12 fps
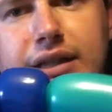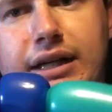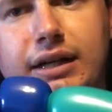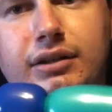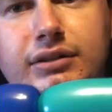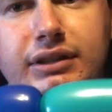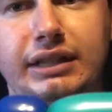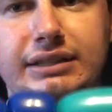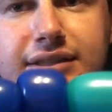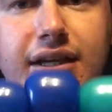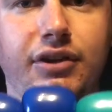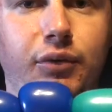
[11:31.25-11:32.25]
Now, that's
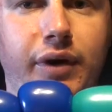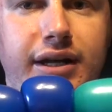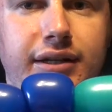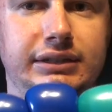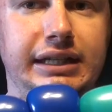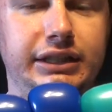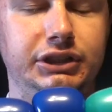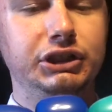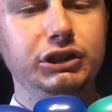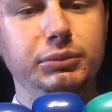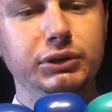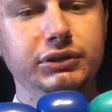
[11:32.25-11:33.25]
another way to attach
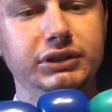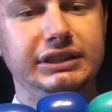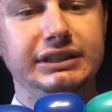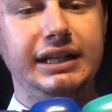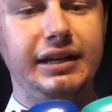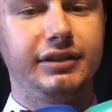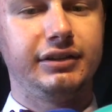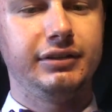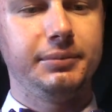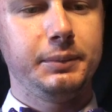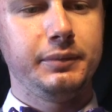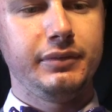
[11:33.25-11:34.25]
two balloons together.
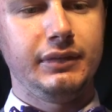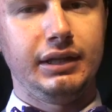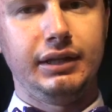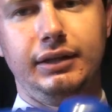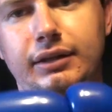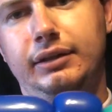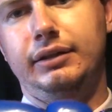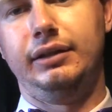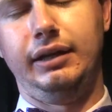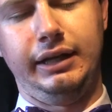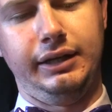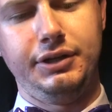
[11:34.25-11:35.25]

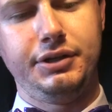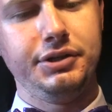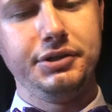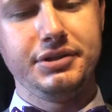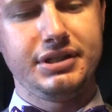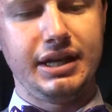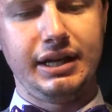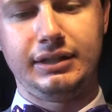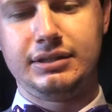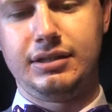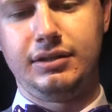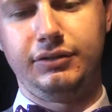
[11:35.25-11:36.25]
And you can use
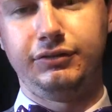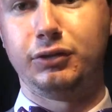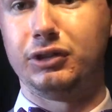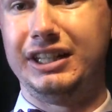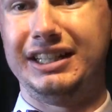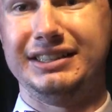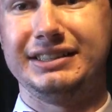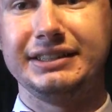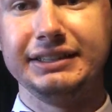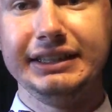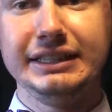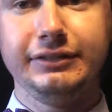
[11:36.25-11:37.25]
that for like a
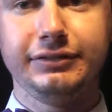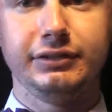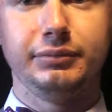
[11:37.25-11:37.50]
sleeve.